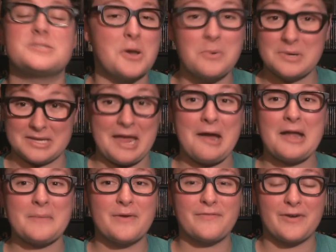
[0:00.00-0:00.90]
don't
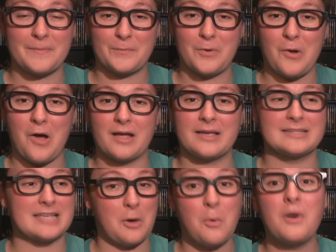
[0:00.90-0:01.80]
care anymore if I'm wrong
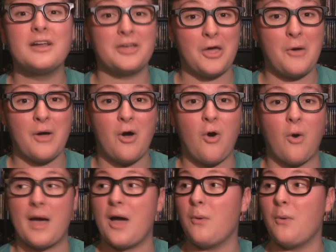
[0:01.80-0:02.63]
because I want to go home.